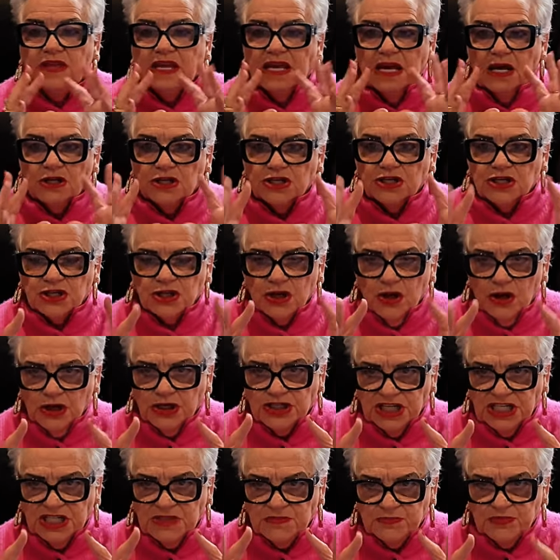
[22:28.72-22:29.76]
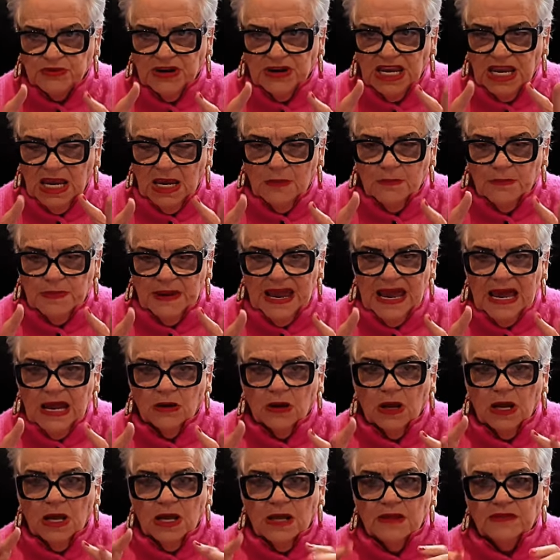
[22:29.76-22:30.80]
the uncertainty is bringing
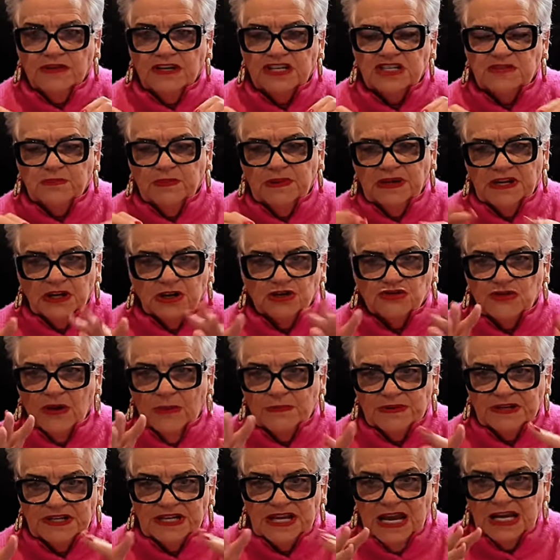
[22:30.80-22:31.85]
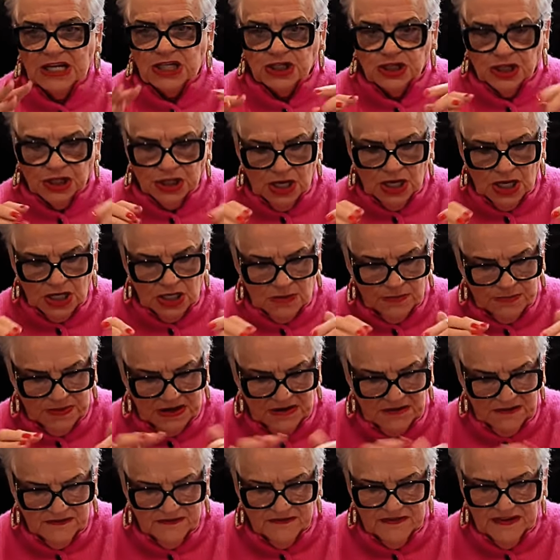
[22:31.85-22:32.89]
about this bit of trepidation and a
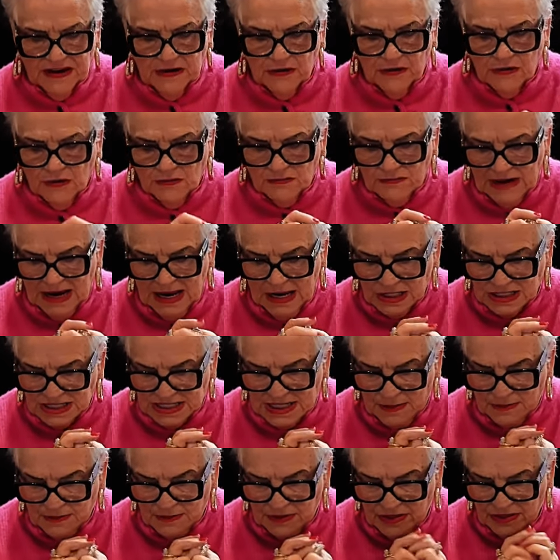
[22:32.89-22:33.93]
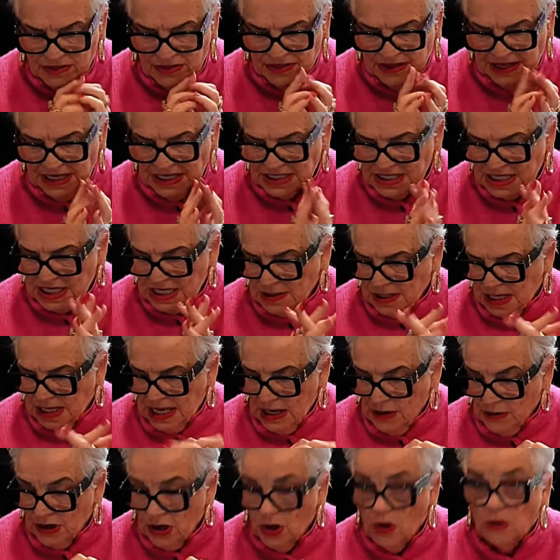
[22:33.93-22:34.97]
bit of fear around some of the things that are
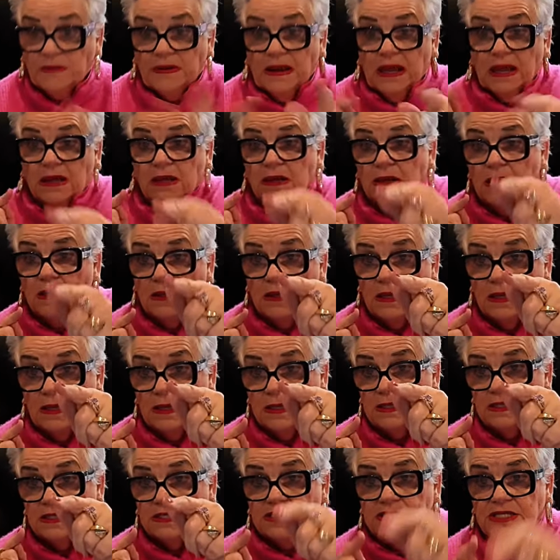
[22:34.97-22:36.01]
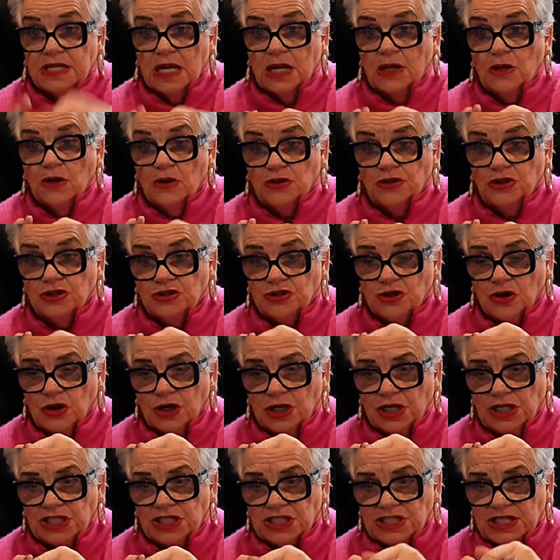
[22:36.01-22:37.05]
going on. Stay on your
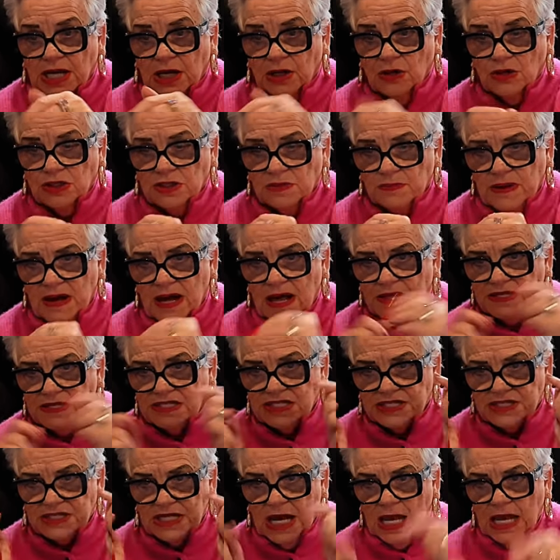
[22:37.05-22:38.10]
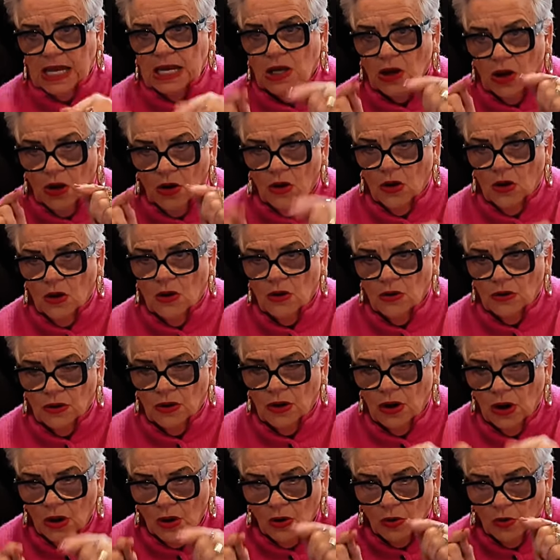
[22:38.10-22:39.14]
journey, stay on your path, stay
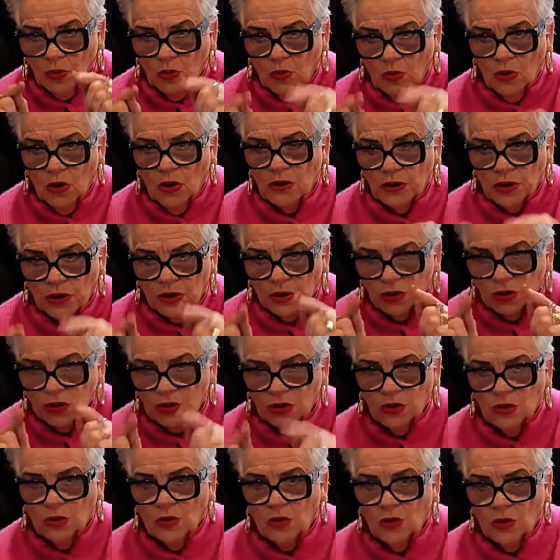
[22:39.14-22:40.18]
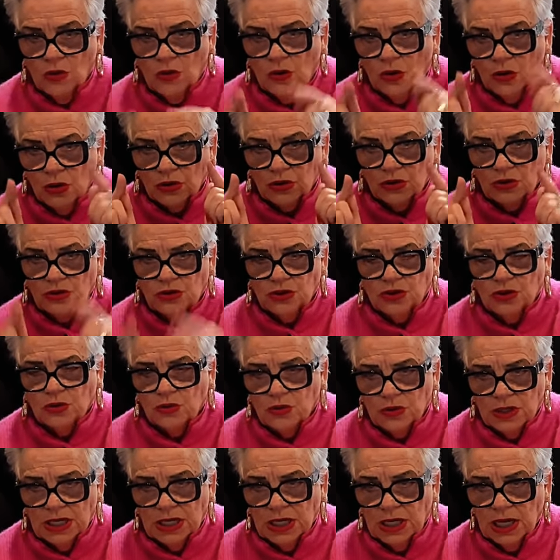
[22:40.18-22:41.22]
on what you're
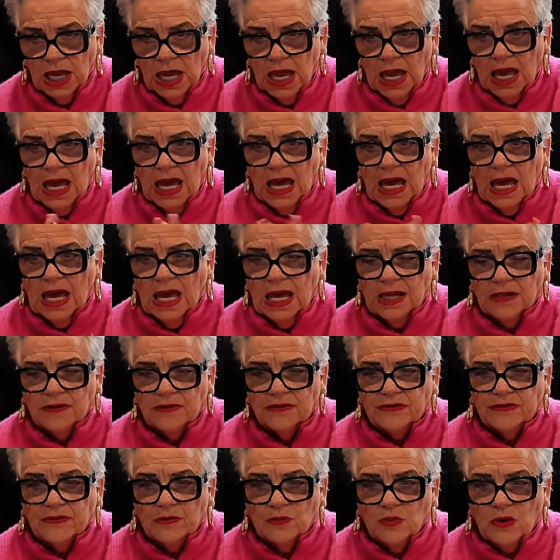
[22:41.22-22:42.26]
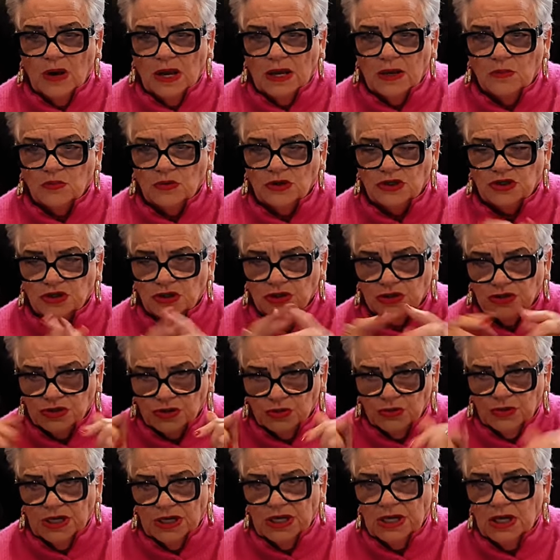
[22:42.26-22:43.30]
doing and the way in which you're
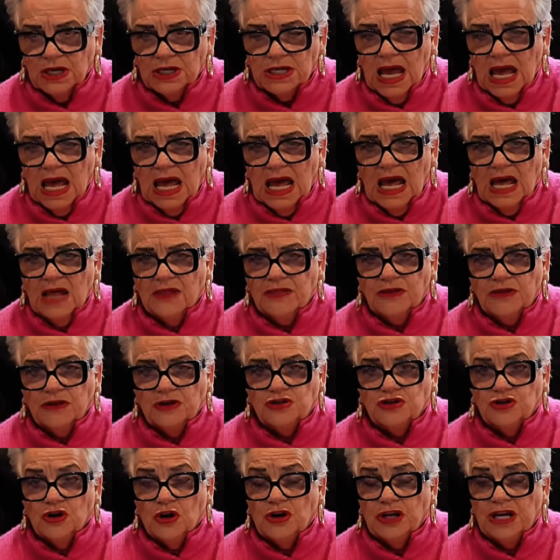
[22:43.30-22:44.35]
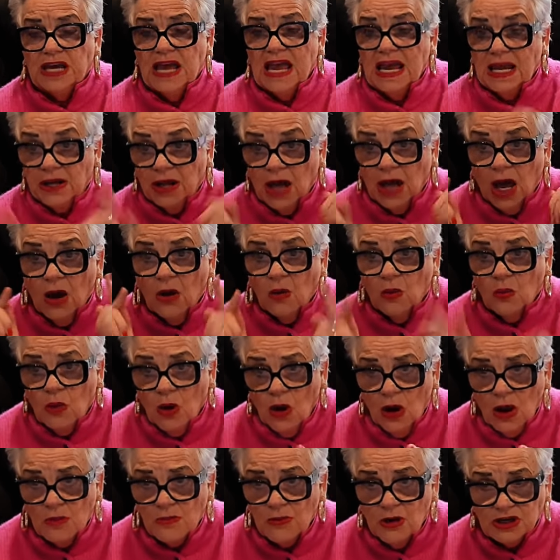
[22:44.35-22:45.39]
doing it and the journey ahead.
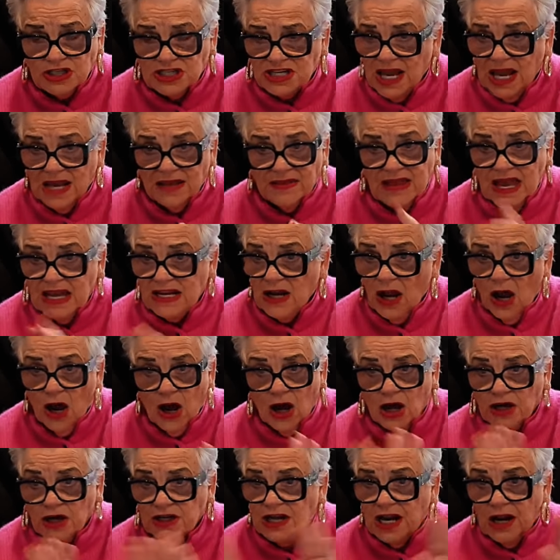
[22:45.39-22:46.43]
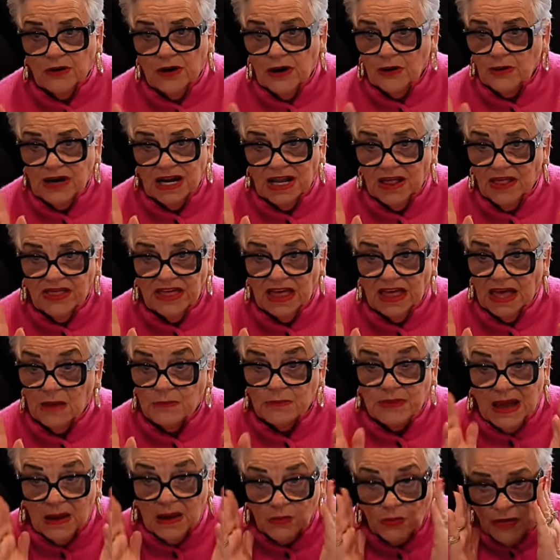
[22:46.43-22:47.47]
Why am I saying that? I don't know anything
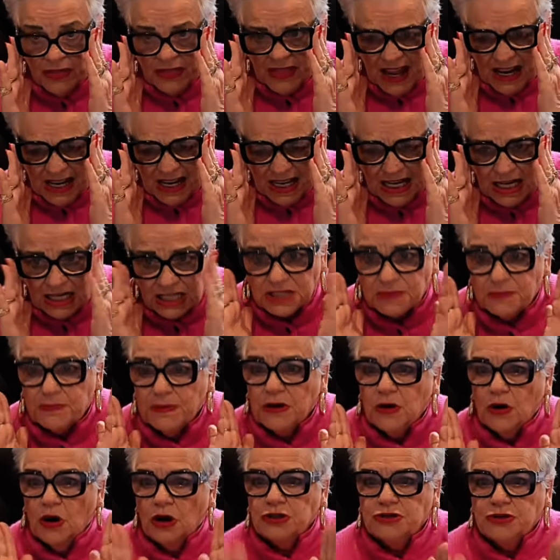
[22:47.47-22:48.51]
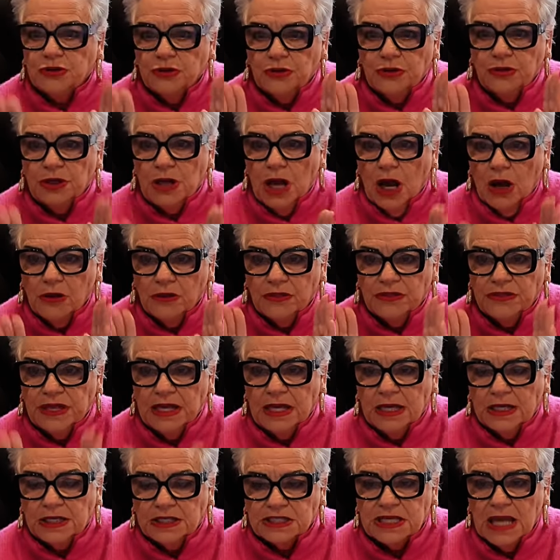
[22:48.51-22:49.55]
about what that is, but I do know
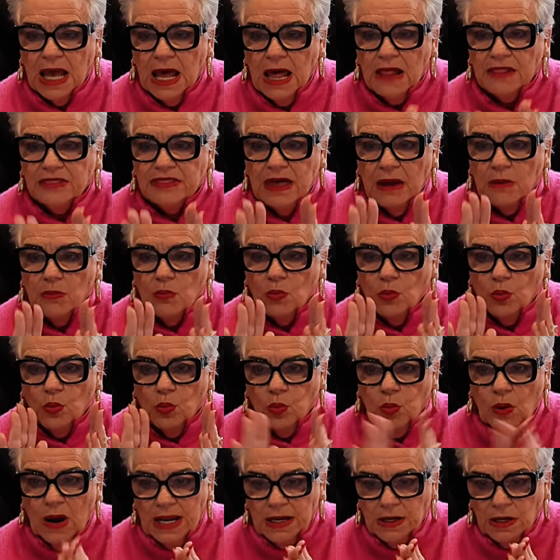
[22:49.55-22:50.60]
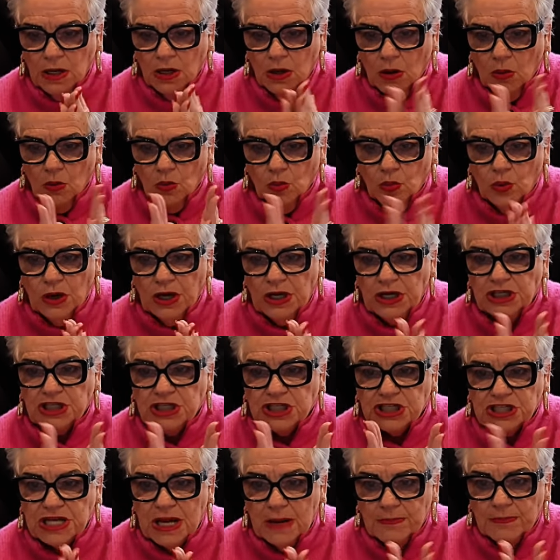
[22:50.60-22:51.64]
this that when we
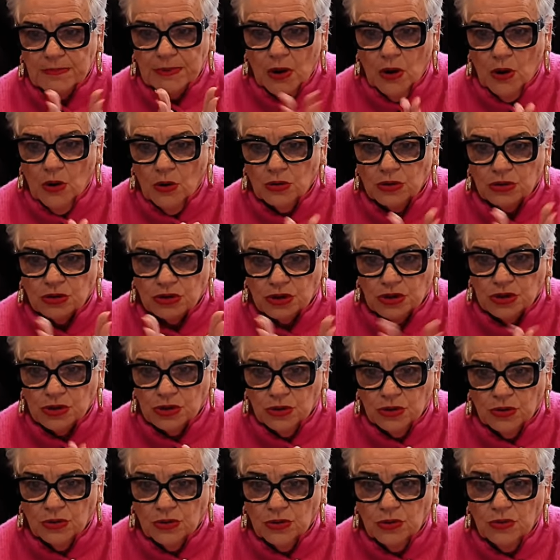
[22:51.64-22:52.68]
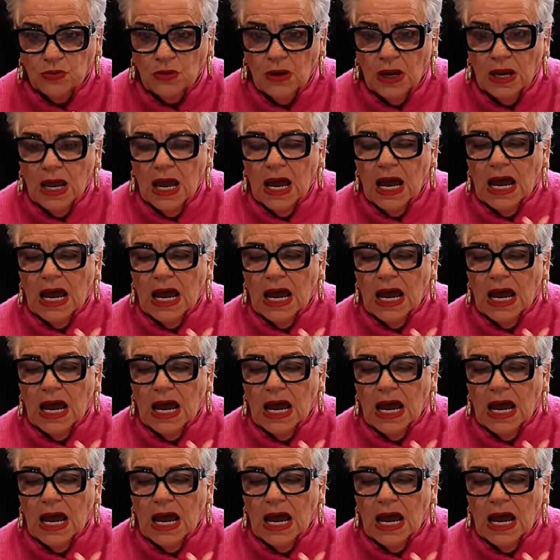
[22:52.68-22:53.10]
step onto